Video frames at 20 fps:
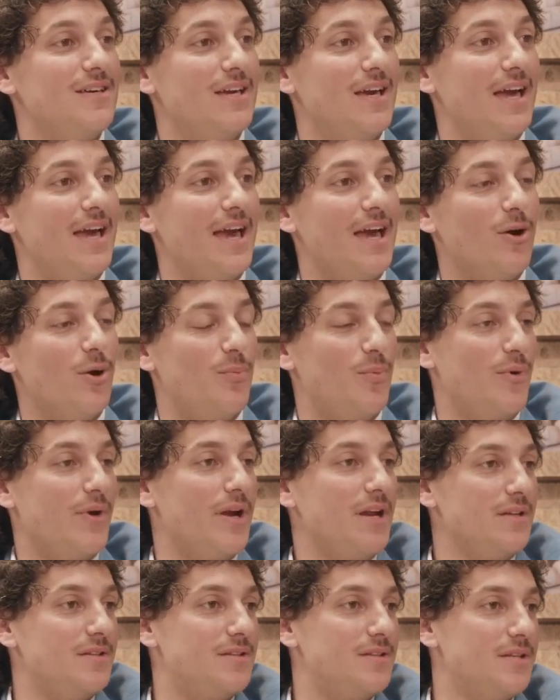
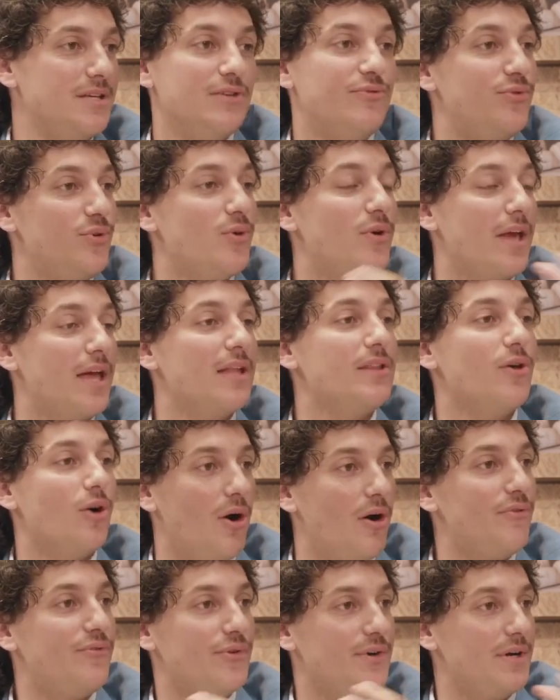operate, if you can
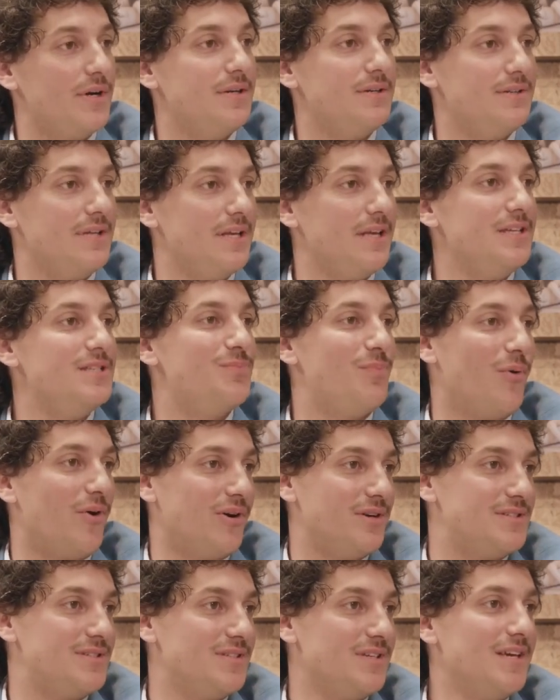offer the
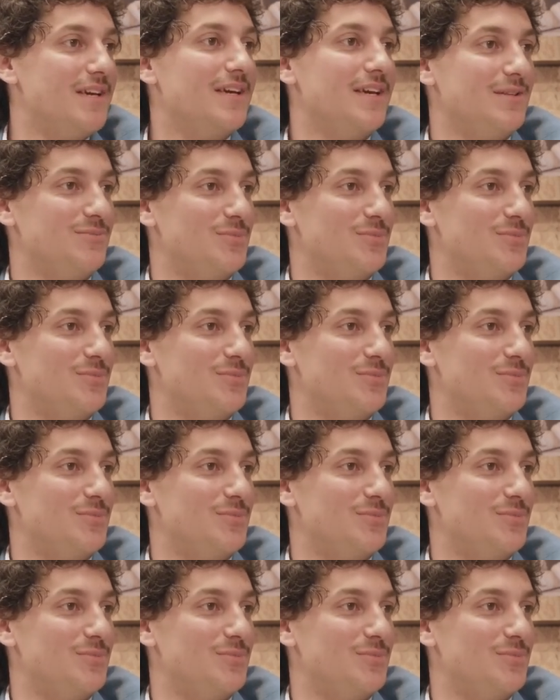esports in